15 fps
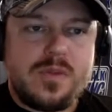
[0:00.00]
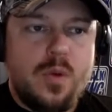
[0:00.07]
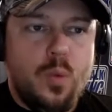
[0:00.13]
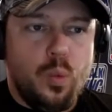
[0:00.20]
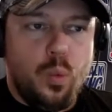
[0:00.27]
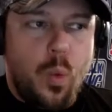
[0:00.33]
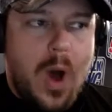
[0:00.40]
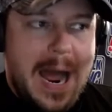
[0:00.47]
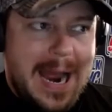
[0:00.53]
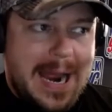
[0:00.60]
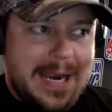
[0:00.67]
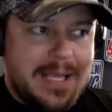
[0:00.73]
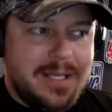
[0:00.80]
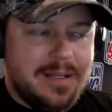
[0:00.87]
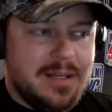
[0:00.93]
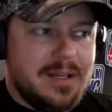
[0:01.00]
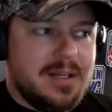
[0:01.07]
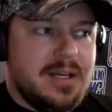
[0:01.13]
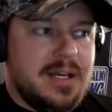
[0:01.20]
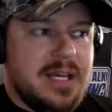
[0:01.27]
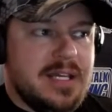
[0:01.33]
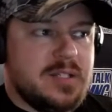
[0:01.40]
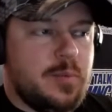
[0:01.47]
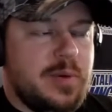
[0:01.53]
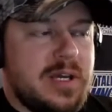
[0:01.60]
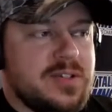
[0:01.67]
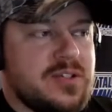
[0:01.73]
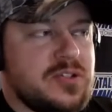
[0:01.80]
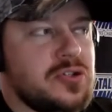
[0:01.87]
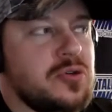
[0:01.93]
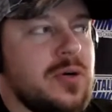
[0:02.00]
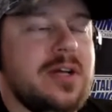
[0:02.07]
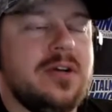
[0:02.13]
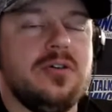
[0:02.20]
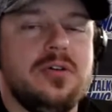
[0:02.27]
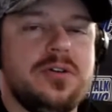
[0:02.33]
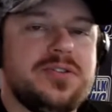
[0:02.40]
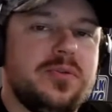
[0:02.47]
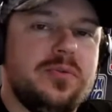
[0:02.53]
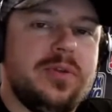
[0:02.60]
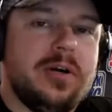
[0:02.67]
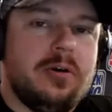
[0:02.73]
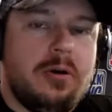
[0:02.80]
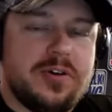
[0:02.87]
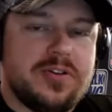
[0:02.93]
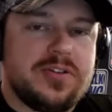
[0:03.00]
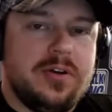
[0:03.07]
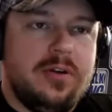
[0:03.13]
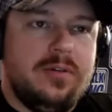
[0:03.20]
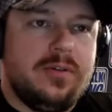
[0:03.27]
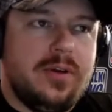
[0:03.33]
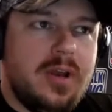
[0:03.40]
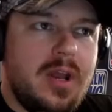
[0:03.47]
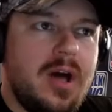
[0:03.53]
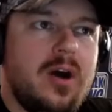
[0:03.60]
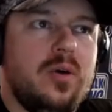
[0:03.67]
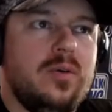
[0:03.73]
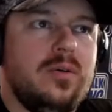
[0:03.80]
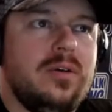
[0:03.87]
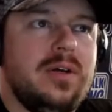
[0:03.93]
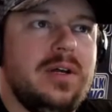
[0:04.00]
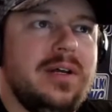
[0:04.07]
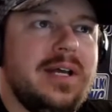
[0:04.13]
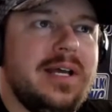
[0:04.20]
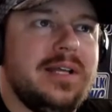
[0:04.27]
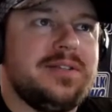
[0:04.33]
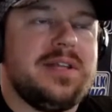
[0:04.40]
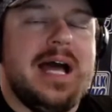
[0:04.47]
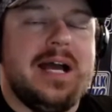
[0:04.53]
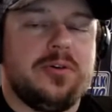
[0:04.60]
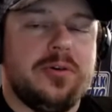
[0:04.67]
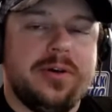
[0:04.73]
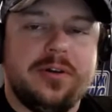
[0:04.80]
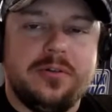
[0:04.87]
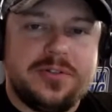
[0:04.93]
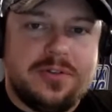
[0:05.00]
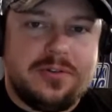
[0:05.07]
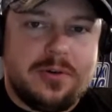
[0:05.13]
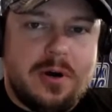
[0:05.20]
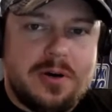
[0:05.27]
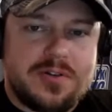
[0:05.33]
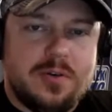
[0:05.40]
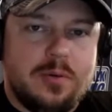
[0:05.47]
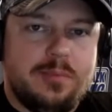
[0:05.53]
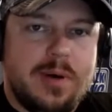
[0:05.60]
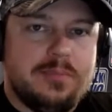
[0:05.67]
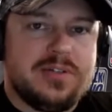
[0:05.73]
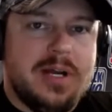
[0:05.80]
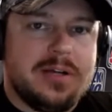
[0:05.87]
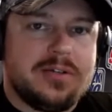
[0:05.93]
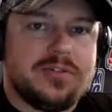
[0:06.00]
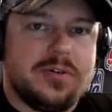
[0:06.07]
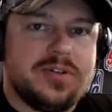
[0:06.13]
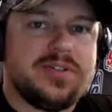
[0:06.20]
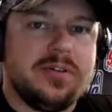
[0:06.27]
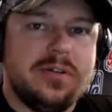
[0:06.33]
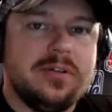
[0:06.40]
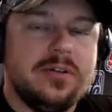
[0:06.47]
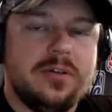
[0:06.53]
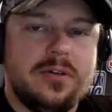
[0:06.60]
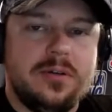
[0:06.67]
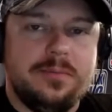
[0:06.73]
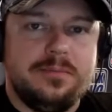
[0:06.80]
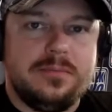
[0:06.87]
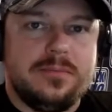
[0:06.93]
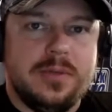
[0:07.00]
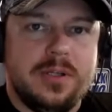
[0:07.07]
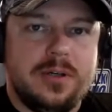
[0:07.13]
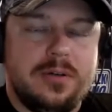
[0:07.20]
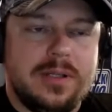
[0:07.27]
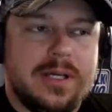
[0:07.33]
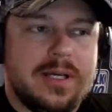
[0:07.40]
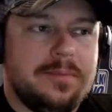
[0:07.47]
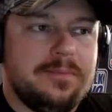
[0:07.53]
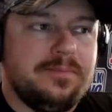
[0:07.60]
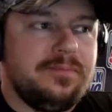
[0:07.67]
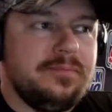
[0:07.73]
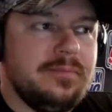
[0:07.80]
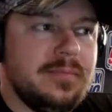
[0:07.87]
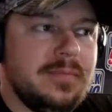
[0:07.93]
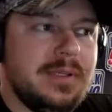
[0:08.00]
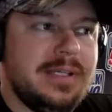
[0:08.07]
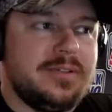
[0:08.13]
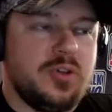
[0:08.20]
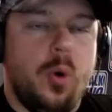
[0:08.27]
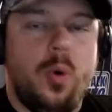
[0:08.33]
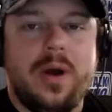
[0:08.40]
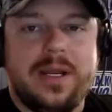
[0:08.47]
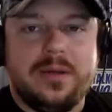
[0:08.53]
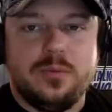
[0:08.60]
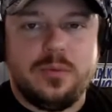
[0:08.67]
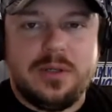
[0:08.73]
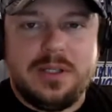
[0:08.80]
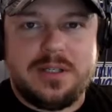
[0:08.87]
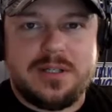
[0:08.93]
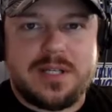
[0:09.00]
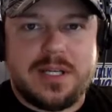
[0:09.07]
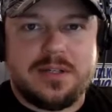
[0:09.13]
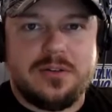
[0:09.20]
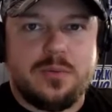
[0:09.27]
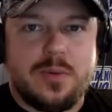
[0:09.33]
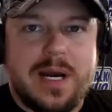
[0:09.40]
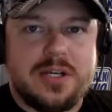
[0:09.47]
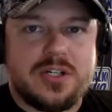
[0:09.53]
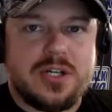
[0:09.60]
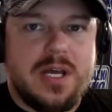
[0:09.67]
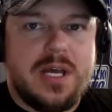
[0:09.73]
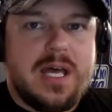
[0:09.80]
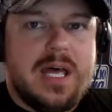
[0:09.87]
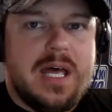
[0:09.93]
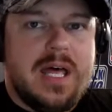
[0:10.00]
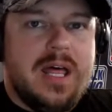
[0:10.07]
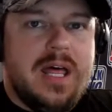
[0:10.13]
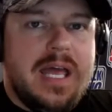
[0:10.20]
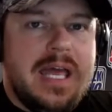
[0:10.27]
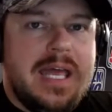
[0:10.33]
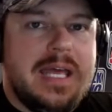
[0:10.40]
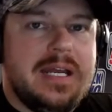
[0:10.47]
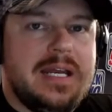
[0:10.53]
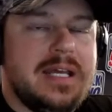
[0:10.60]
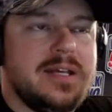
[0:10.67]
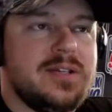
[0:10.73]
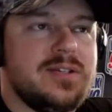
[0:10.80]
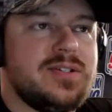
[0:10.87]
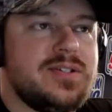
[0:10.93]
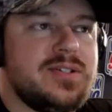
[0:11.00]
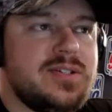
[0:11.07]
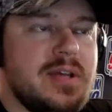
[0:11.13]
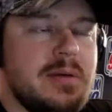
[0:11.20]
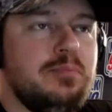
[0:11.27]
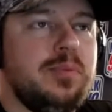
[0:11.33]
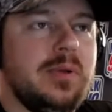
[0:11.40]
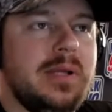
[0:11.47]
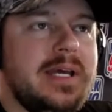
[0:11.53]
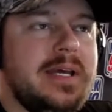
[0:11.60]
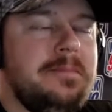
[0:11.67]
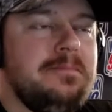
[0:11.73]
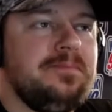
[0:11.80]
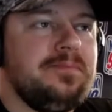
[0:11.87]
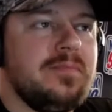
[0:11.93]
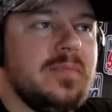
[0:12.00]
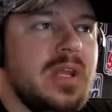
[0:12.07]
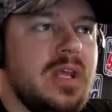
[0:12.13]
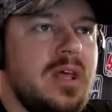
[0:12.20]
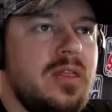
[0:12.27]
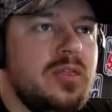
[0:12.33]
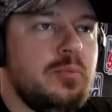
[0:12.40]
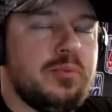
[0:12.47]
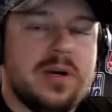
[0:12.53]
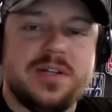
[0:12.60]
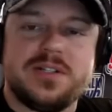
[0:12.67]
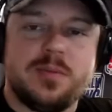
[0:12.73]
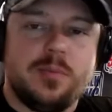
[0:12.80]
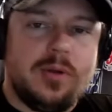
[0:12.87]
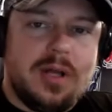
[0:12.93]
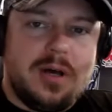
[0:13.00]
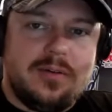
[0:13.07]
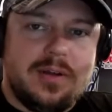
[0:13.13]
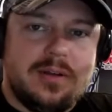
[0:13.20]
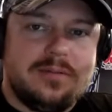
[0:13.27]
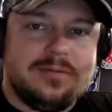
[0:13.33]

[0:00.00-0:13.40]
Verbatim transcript: Why? Is it because it's critical to their arsenal? No, it's not critical to their arsenal. Bump stocks are a silly little little um, toy, really, to take to the range. It is simply the principle of it.